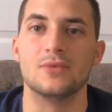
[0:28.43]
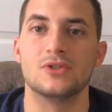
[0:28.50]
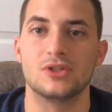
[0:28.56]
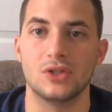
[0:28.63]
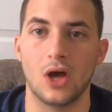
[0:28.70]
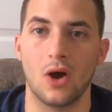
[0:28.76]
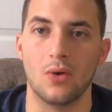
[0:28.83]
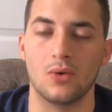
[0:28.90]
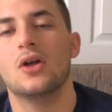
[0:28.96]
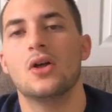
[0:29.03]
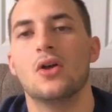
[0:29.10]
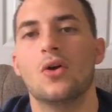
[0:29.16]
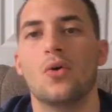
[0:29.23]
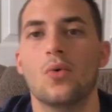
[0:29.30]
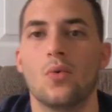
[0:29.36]
So,
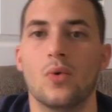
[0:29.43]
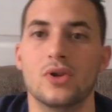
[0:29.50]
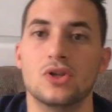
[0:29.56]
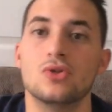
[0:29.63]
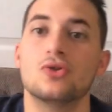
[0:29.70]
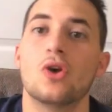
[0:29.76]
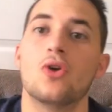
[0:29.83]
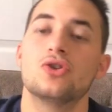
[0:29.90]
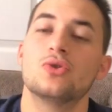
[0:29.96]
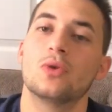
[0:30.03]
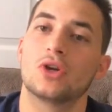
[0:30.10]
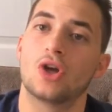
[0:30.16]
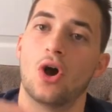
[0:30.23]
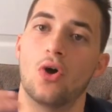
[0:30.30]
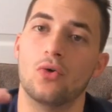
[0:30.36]
when you go to
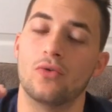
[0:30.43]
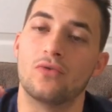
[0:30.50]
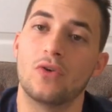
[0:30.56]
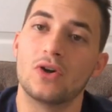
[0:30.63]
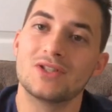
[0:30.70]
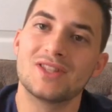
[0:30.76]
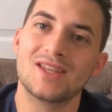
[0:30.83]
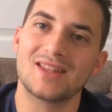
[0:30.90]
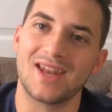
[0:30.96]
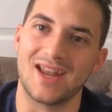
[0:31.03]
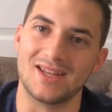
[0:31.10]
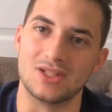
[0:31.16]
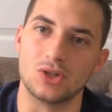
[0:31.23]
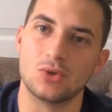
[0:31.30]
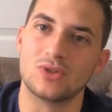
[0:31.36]
a code, first thing that
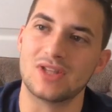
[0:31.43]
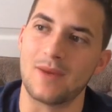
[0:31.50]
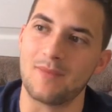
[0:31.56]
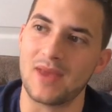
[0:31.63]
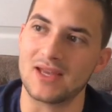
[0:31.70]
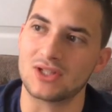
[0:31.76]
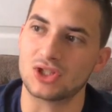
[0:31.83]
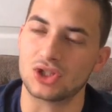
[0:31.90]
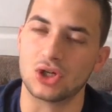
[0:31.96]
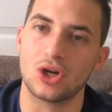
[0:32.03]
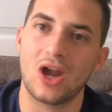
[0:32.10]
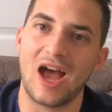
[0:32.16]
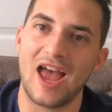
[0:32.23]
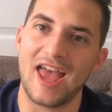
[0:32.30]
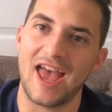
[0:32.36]
I do is I make
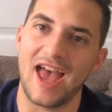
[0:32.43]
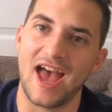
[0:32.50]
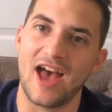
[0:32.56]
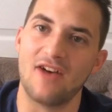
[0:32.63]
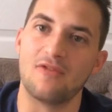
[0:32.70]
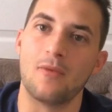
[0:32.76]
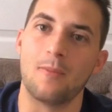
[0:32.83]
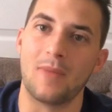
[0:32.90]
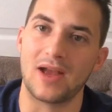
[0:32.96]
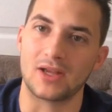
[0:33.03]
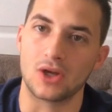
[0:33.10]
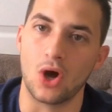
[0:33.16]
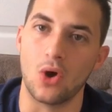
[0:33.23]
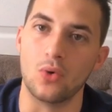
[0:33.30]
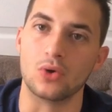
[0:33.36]
sure I have my
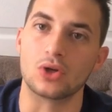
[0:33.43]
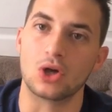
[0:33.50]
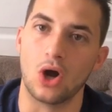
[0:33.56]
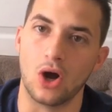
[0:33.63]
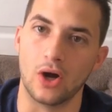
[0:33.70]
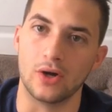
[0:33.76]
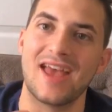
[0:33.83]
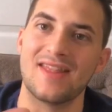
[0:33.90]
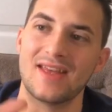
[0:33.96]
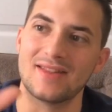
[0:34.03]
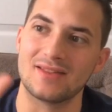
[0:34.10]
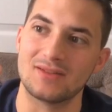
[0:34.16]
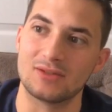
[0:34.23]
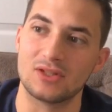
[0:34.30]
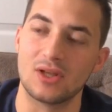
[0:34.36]
code card and that
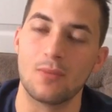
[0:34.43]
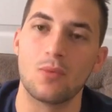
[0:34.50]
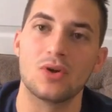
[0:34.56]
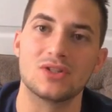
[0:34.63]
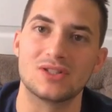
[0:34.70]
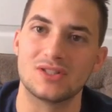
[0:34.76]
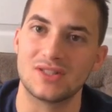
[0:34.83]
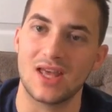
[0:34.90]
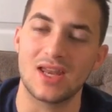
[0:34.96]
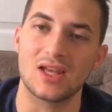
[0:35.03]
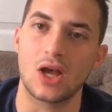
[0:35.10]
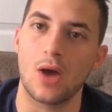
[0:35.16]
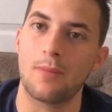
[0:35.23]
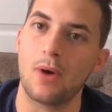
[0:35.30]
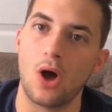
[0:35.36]
someone's
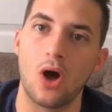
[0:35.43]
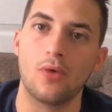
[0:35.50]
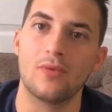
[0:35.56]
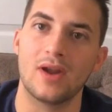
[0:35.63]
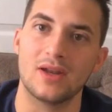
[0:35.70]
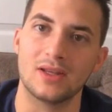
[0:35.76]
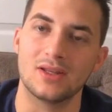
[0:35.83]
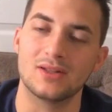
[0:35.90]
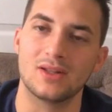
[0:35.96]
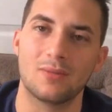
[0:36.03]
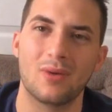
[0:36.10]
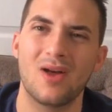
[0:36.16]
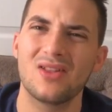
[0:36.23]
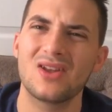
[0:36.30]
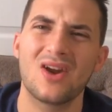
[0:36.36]
setting up already. They're
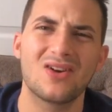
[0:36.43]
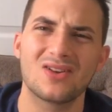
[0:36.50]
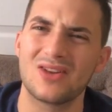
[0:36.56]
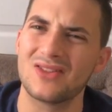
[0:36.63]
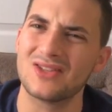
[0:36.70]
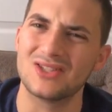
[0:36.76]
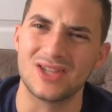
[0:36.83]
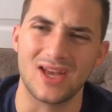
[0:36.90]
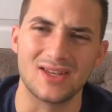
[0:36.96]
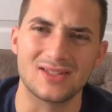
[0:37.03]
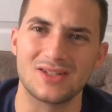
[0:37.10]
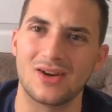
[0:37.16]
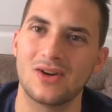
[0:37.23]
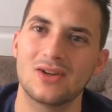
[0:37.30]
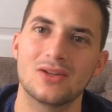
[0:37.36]
probably already on the
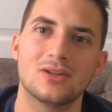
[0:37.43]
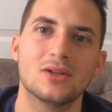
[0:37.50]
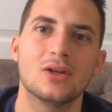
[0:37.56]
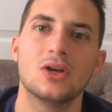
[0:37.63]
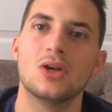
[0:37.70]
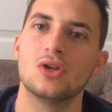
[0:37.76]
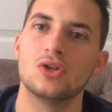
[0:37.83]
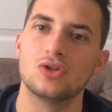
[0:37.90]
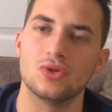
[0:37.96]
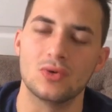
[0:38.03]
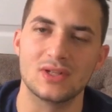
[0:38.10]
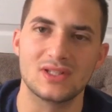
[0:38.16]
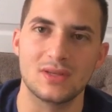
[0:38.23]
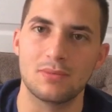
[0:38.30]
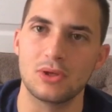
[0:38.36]
chest, they're already
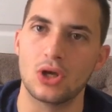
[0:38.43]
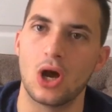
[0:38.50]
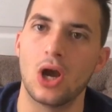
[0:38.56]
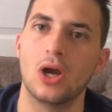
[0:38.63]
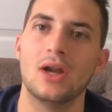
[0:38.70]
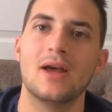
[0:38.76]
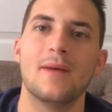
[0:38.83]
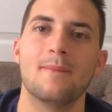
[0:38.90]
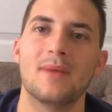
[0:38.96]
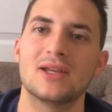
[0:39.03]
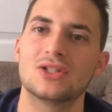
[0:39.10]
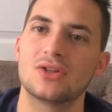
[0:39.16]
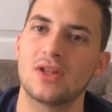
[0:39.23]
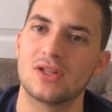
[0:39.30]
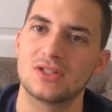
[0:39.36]
doing CPR.
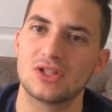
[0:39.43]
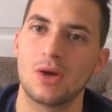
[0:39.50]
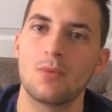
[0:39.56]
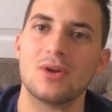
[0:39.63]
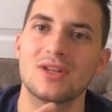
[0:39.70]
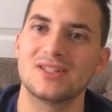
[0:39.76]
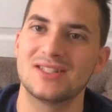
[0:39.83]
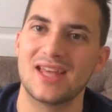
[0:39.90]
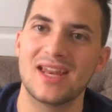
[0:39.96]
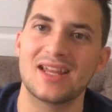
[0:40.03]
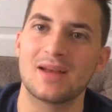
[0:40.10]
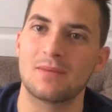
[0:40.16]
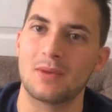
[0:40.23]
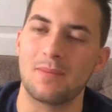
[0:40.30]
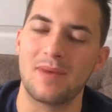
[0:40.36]
Make sure that someone is
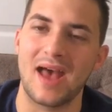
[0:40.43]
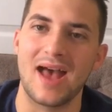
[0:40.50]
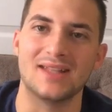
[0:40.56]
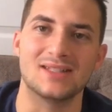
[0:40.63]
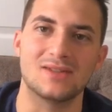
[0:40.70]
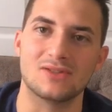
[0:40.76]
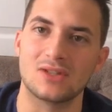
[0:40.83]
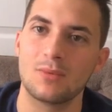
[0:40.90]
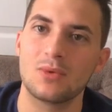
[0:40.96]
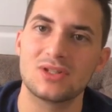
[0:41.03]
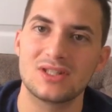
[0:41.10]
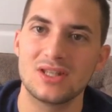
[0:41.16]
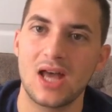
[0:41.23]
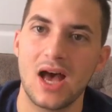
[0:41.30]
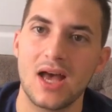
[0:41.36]
setting up the pads. And if
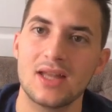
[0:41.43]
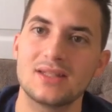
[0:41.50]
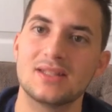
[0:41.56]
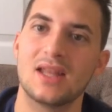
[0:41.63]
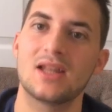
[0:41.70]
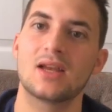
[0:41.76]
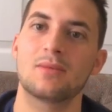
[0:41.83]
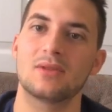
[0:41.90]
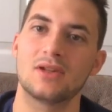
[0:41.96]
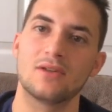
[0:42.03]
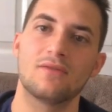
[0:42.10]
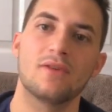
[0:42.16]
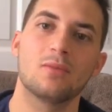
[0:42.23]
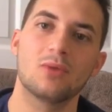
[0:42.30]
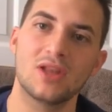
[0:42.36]
someone's not setting up
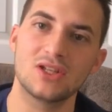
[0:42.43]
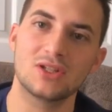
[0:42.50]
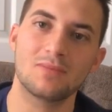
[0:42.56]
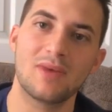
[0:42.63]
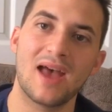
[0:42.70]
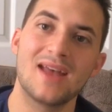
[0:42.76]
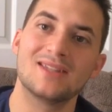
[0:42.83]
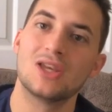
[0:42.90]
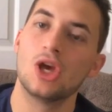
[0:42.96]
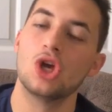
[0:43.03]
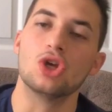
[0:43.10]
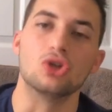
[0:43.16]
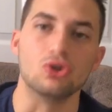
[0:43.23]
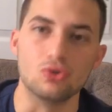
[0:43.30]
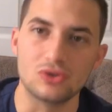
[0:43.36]
the defibrillation pads,
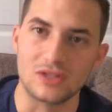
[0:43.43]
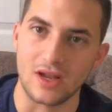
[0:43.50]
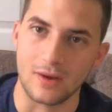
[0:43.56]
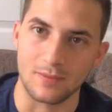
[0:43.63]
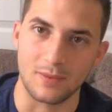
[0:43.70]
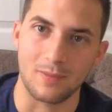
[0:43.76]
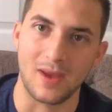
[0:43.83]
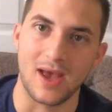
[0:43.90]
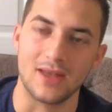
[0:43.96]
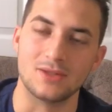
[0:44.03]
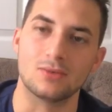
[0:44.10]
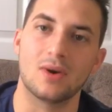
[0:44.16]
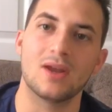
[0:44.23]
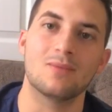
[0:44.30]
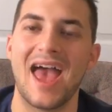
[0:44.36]
you set up the
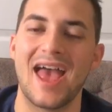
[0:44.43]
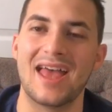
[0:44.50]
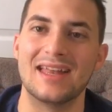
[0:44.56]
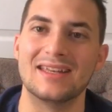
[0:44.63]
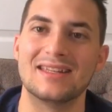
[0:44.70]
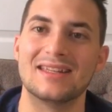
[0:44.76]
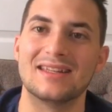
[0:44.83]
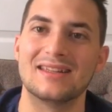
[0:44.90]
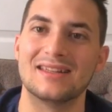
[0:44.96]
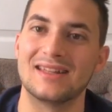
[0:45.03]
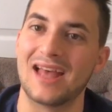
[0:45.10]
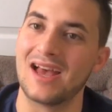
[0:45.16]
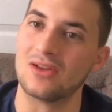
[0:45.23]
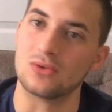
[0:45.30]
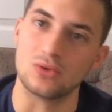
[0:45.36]
pads, right? And
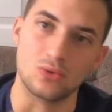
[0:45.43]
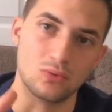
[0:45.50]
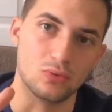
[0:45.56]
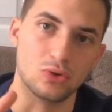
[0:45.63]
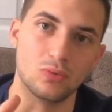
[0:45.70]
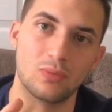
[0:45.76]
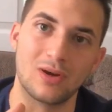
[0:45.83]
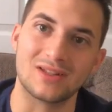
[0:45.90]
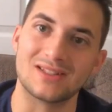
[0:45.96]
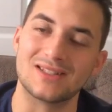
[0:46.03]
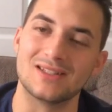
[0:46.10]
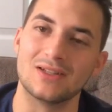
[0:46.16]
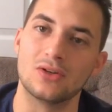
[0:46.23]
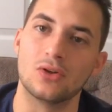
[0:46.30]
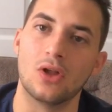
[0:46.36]
now you break the
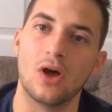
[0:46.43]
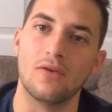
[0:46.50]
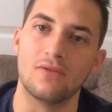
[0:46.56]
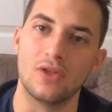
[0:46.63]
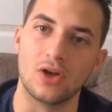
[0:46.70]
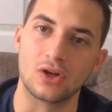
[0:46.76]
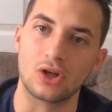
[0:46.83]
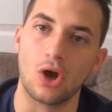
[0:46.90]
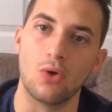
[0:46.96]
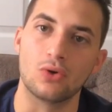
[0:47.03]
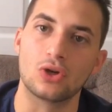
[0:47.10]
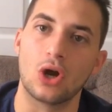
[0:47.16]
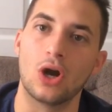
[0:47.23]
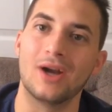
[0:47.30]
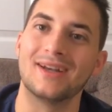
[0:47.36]
seal of the
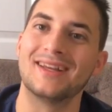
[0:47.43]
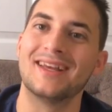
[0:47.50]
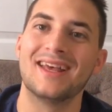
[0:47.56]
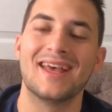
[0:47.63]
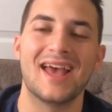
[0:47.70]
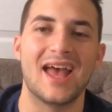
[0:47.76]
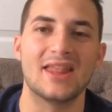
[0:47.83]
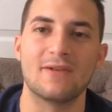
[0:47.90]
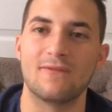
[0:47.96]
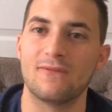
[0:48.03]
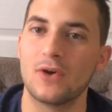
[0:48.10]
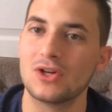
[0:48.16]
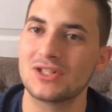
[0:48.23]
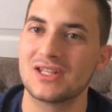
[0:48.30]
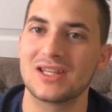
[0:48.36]
code card. And the
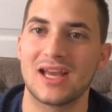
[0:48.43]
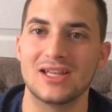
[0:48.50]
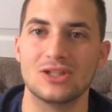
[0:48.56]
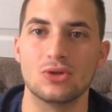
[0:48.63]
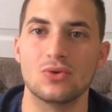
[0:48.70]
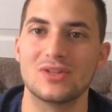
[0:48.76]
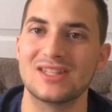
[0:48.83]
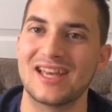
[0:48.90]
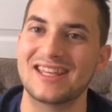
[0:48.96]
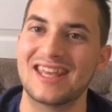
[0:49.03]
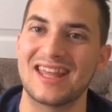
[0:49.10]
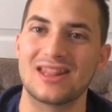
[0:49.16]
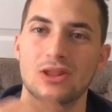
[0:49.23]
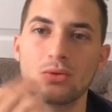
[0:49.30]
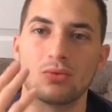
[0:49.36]
first thing I do is I
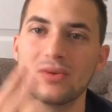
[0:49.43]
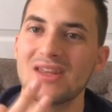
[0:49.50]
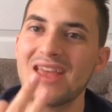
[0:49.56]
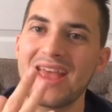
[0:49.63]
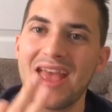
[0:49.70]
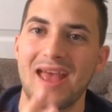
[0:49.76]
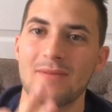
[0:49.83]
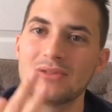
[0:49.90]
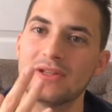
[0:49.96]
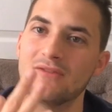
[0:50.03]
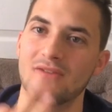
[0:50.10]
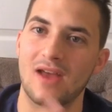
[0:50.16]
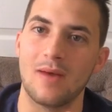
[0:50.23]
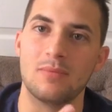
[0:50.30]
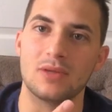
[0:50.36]
get 3 amps of
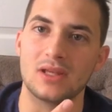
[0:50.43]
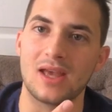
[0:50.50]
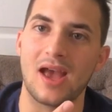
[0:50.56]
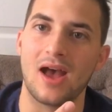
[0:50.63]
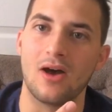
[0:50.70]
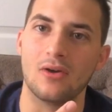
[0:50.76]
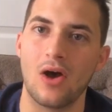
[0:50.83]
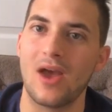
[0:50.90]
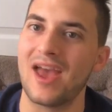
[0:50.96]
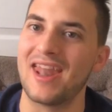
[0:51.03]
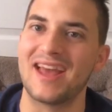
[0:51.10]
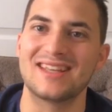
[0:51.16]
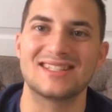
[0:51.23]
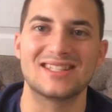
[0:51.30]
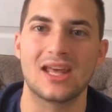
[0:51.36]
epi out
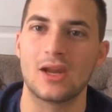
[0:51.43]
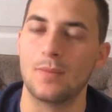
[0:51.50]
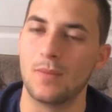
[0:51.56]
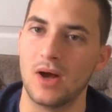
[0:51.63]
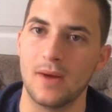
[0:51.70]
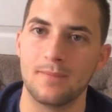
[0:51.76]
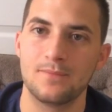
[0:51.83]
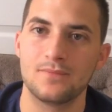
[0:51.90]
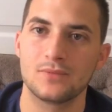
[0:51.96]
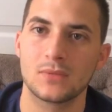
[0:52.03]
and I set them up.